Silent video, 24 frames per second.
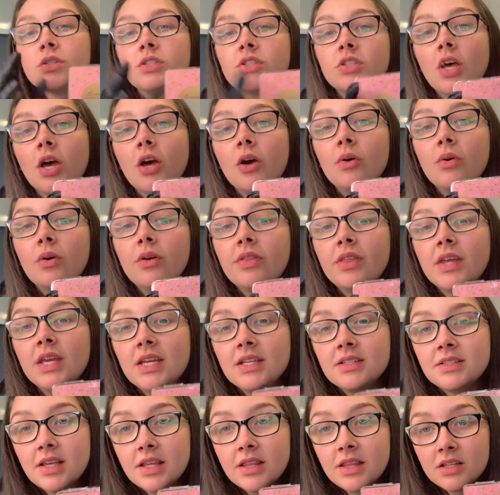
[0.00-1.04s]
So
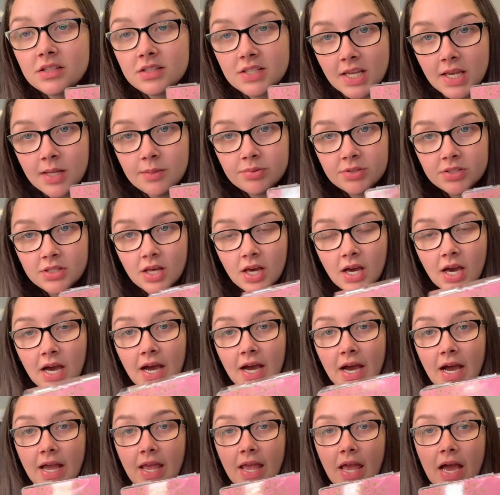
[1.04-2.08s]
these are the tips that
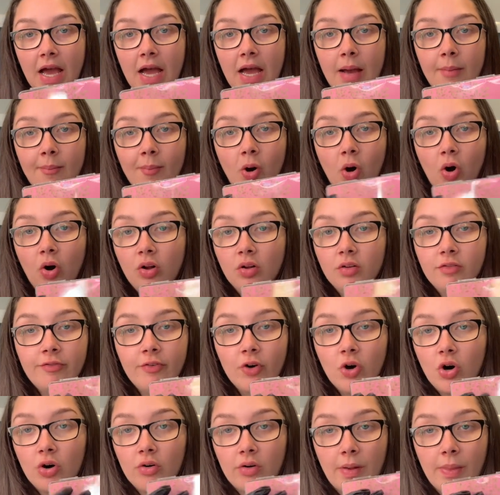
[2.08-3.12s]
I am all
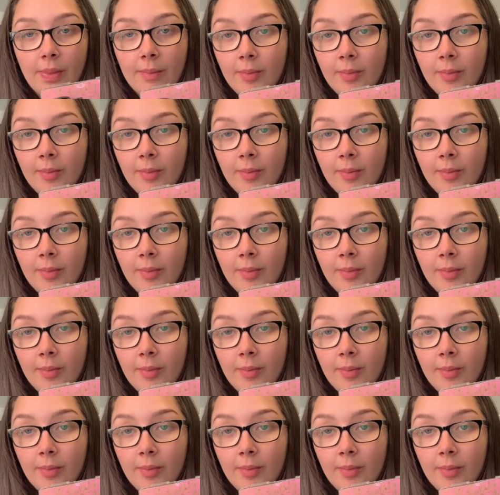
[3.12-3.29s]
for at the